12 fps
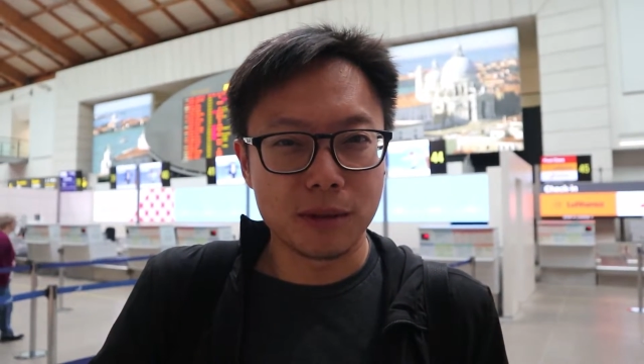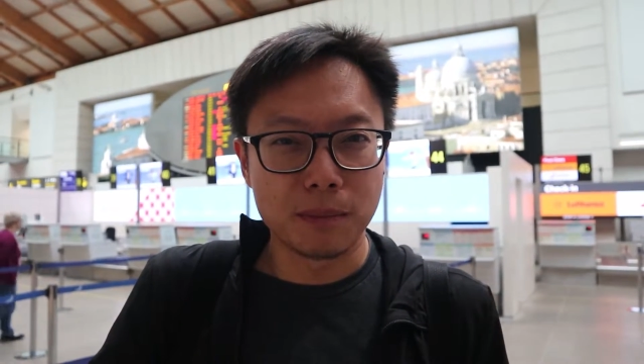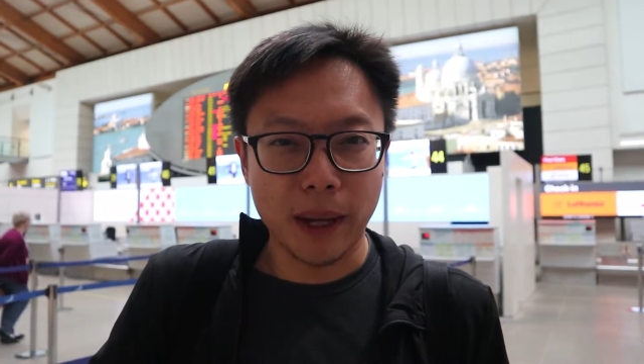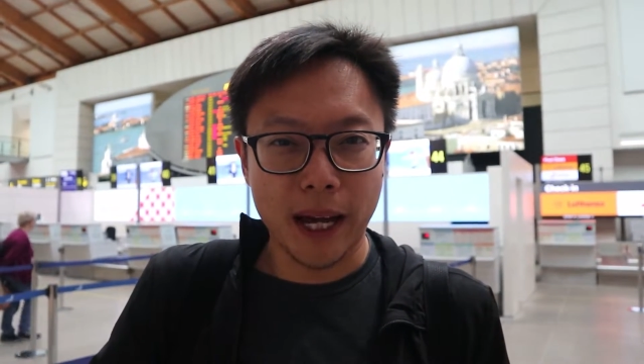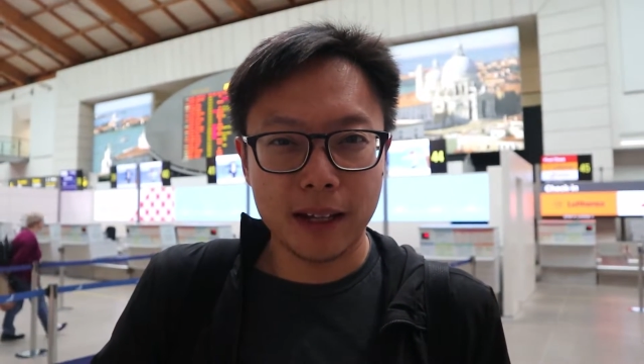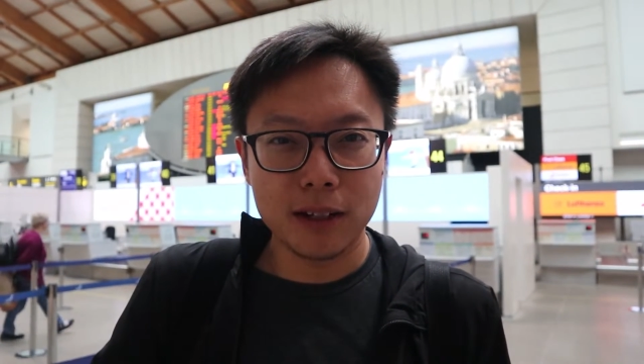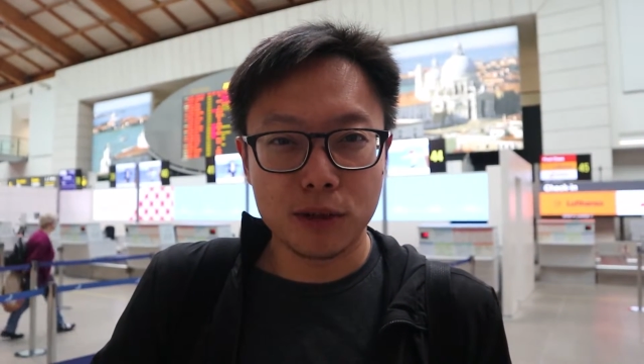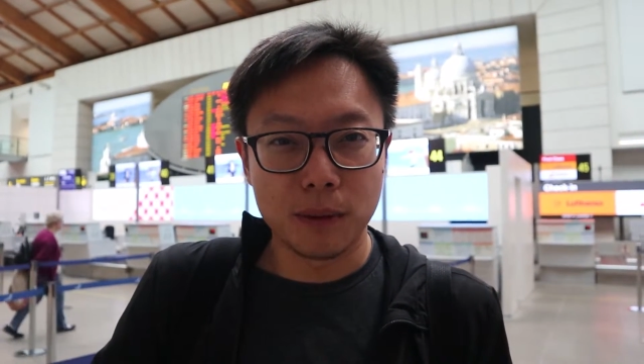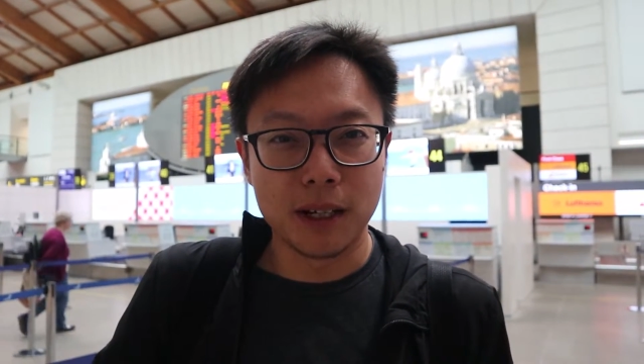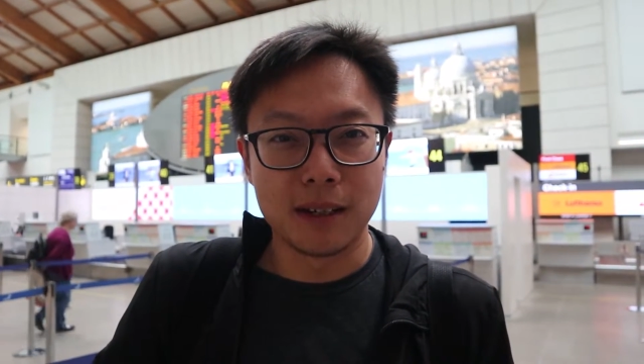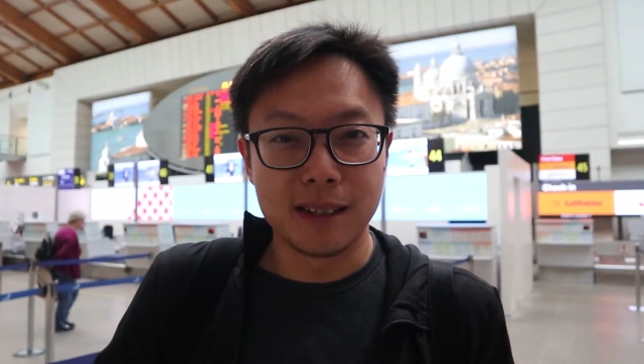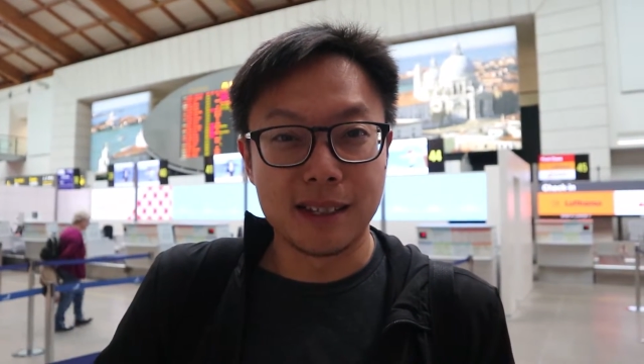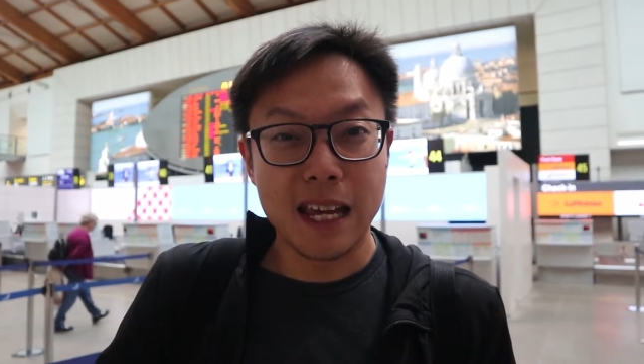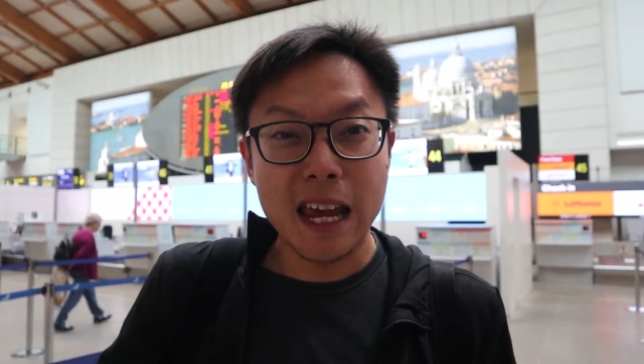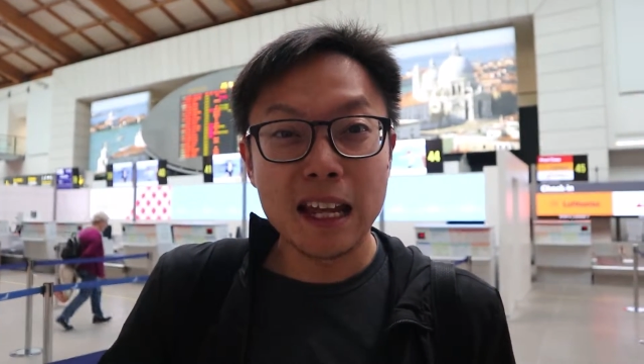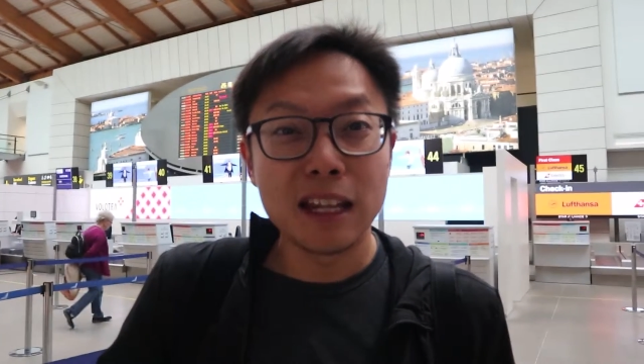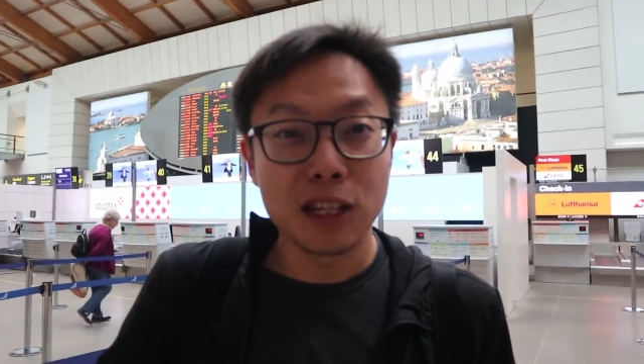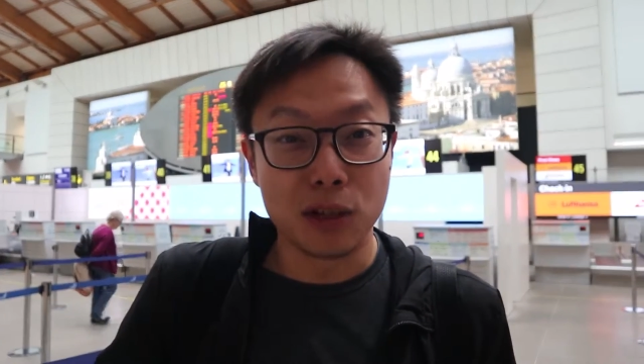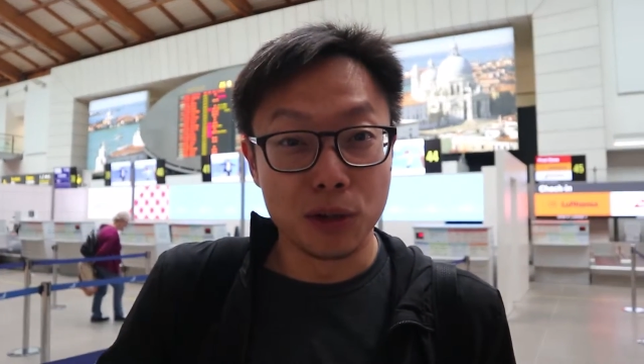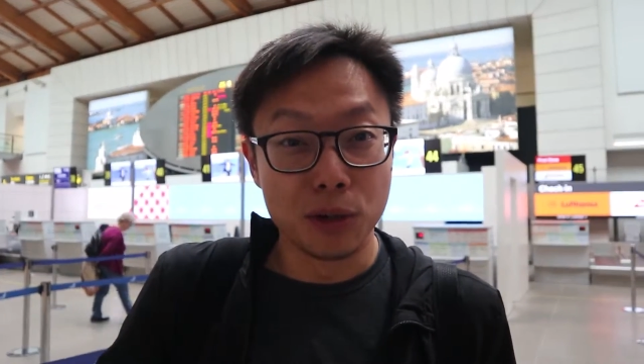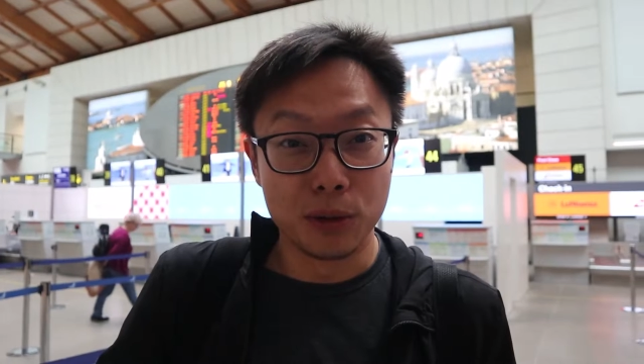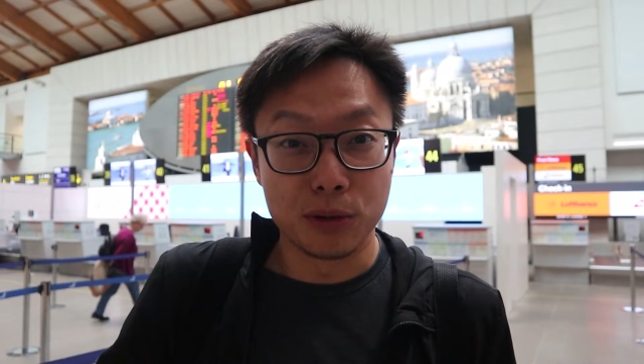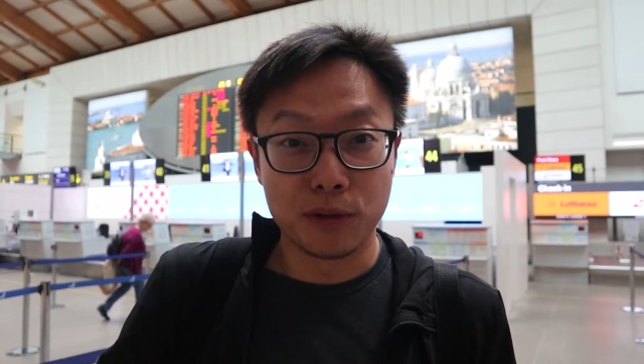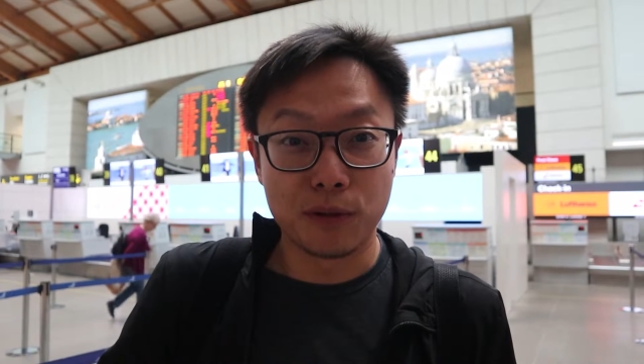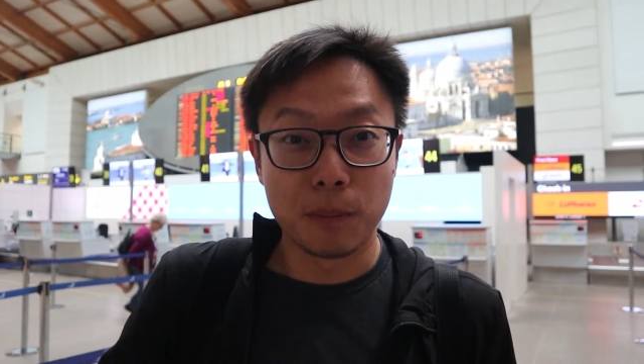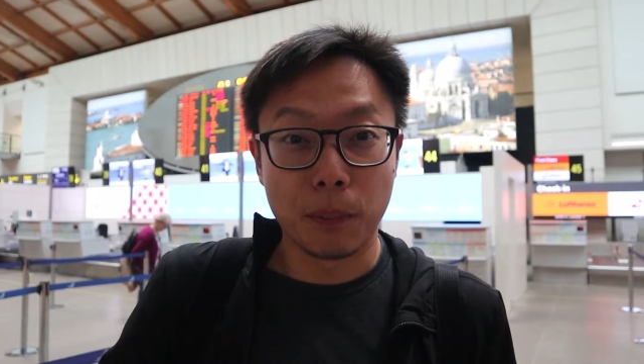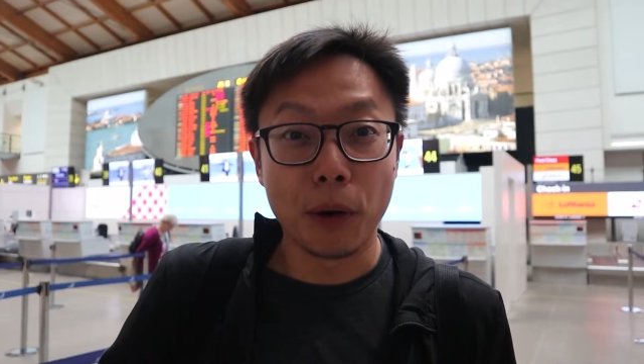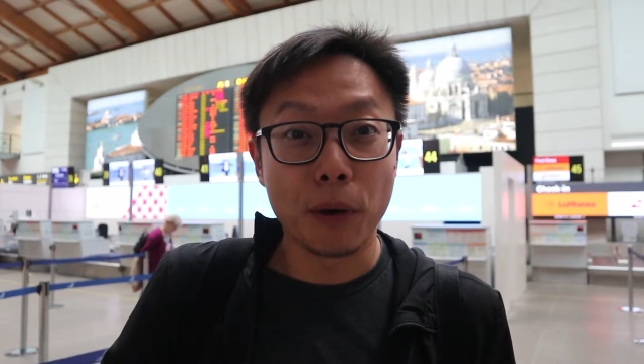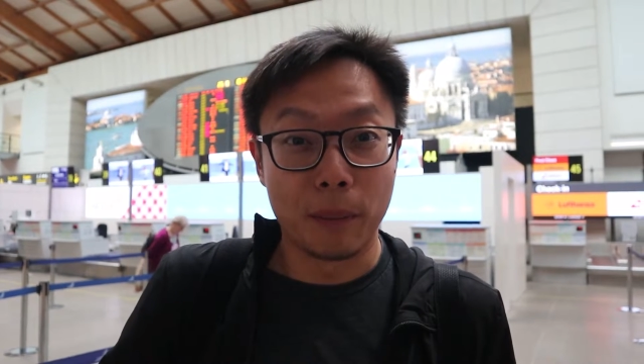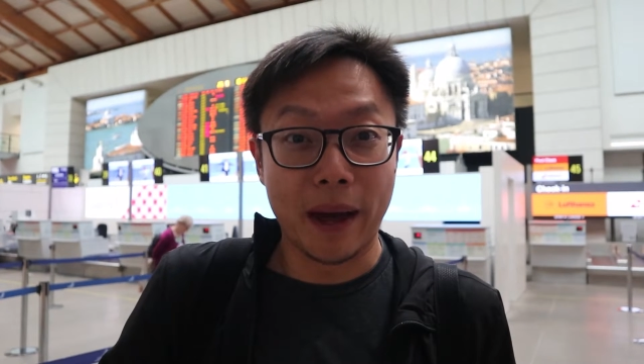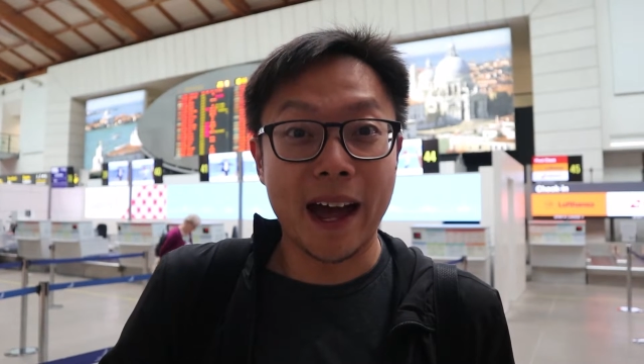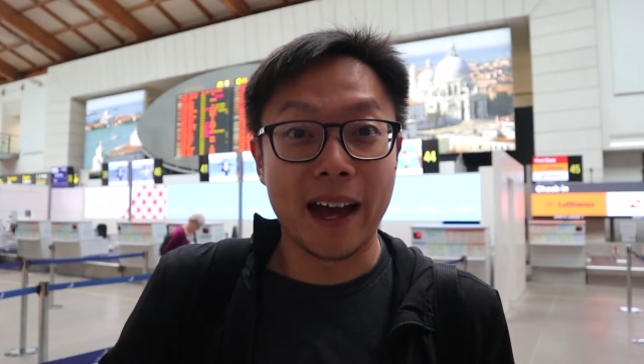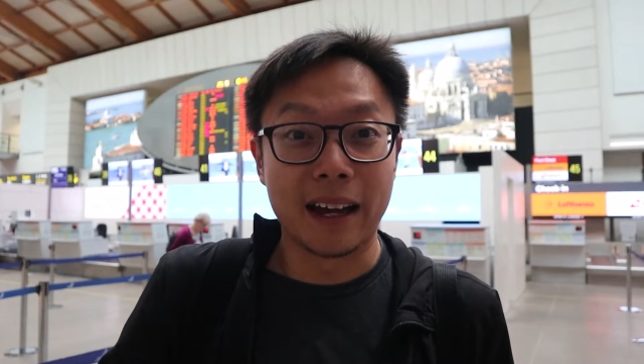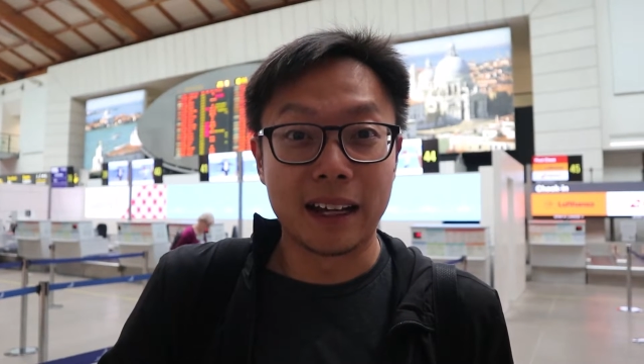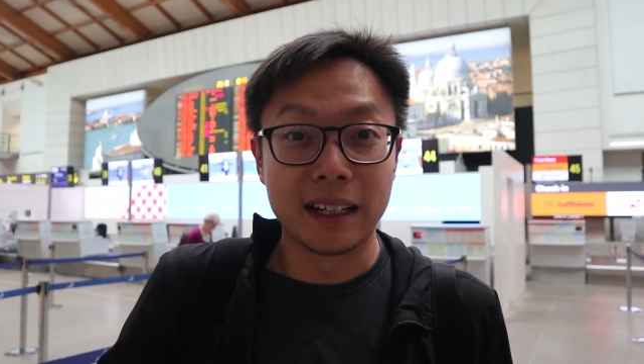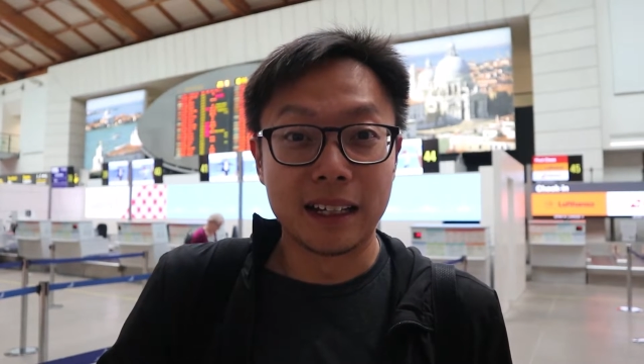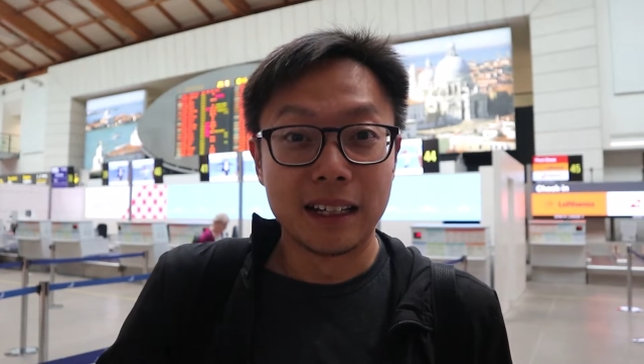baggage because it's 80 euros per bag.